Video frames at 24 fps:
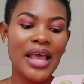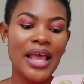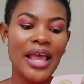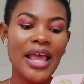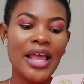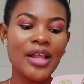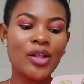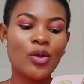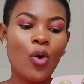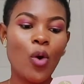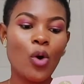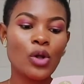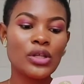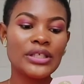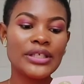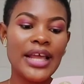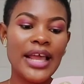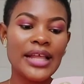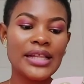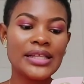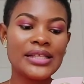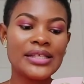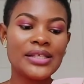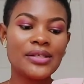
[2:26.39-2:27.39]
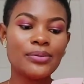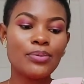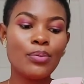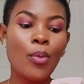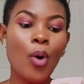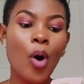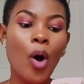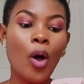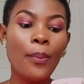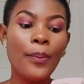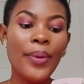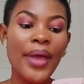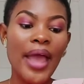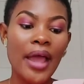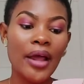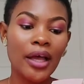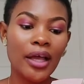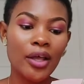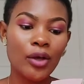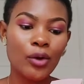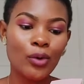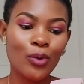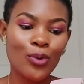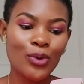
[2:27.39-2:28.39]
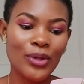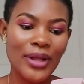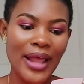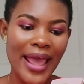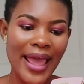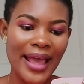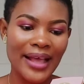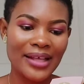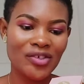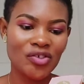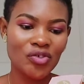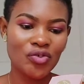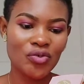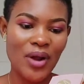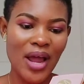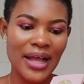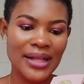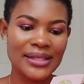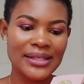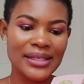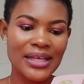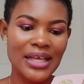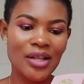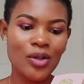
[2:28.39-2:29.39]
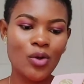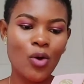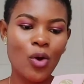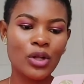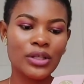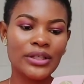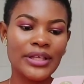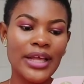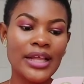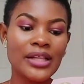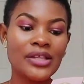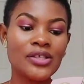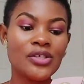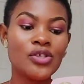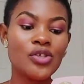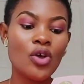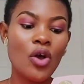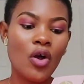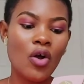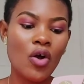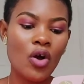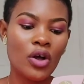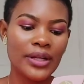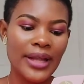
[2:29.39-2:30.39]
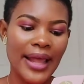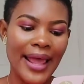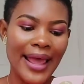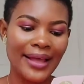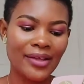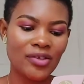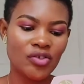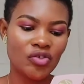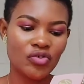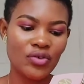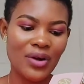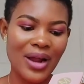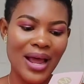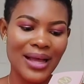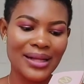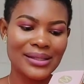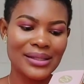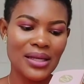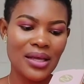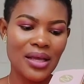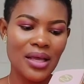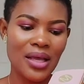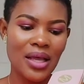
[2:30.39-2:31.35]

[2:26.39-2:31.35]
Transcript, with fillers: it contains mulberry root extract, it contains yogurt extract,